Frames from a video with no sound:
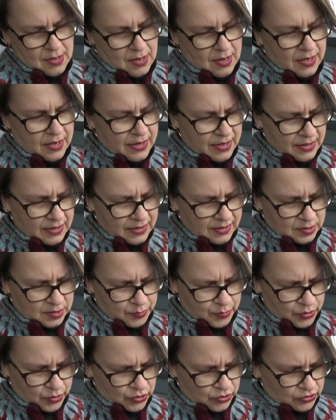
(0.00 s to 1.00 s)
I think this
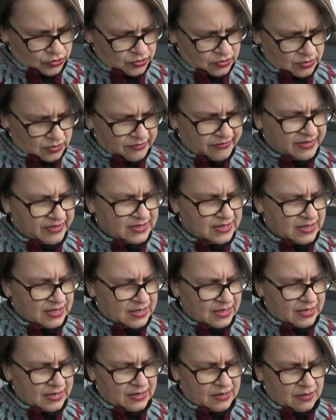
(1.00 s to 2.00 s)
person
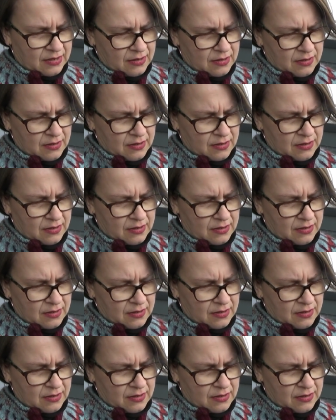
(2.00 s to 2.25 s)
visited